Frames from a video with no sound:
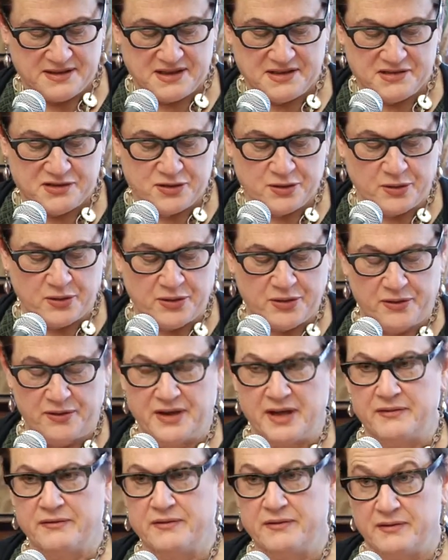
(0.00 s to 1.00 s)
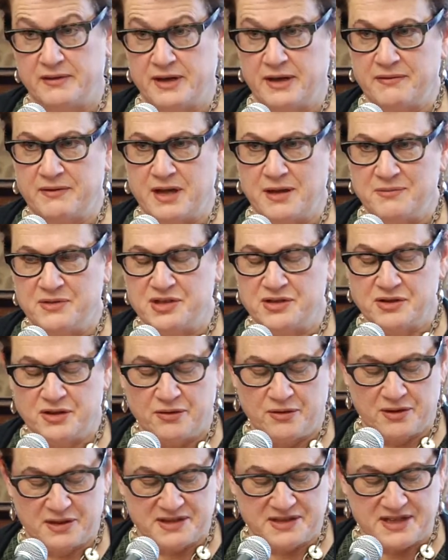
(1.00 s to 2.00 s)
his daughter, and they've come to New
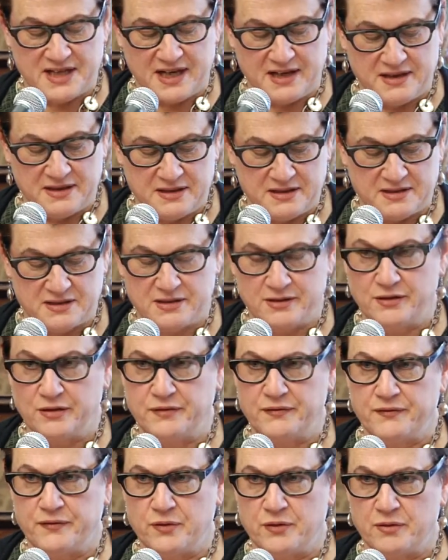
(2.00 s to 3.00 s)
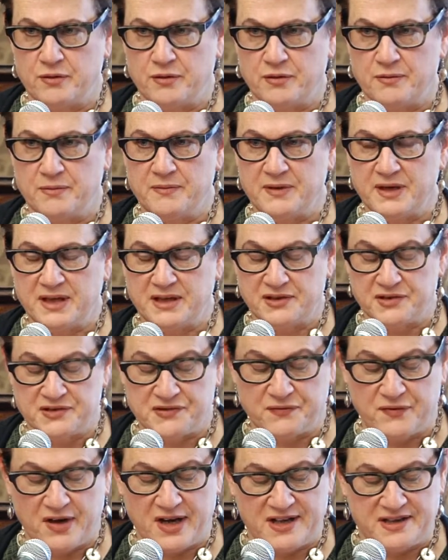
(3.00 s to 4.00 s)
York State to look for
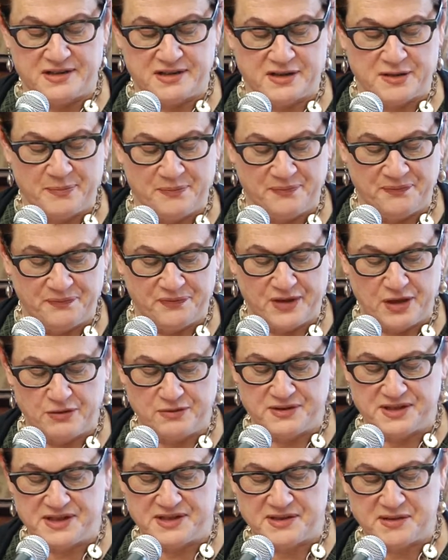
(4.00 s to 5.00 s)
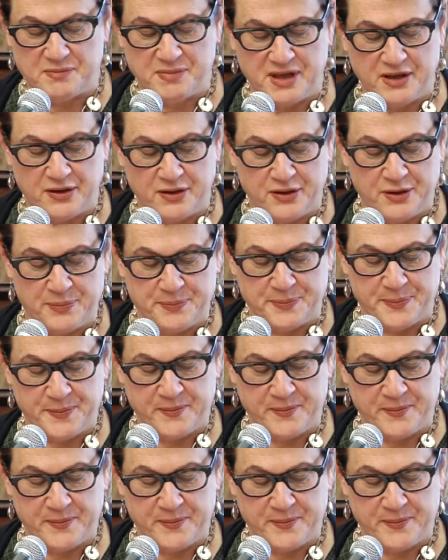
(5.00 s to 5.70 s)
Gil's friend, who's disappeared.